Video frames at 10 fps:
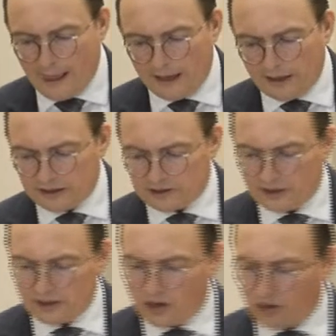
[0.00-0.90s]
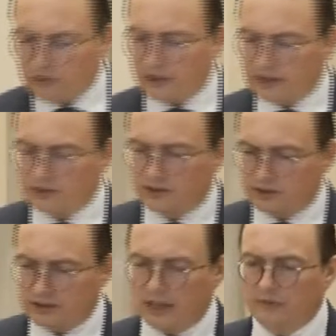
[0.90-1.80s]
Is in the context,
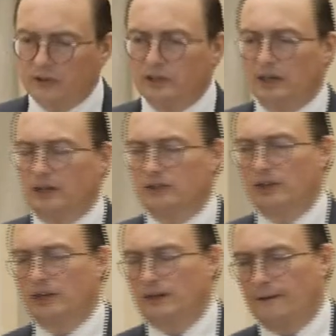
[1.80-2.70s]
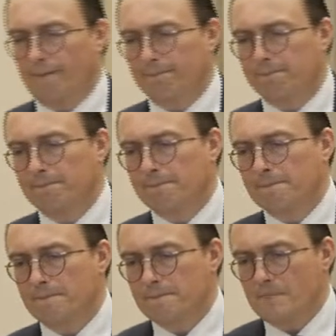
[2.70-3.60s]
David, as a
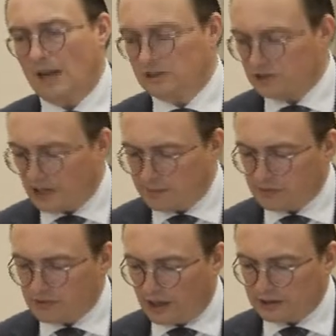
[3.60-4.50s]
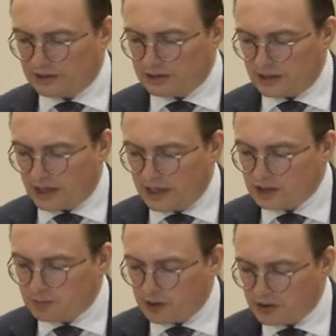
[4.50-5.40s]
type of Christ, says that
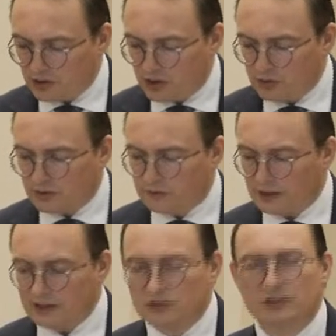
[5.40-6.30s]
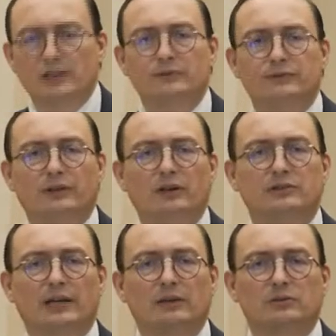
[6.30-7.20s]
he's persecuted for his zeal for God's
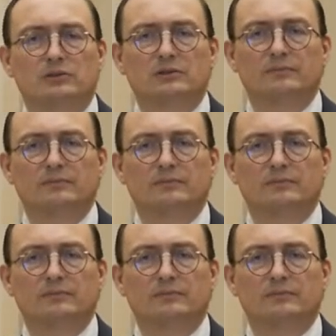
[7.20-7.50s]
house.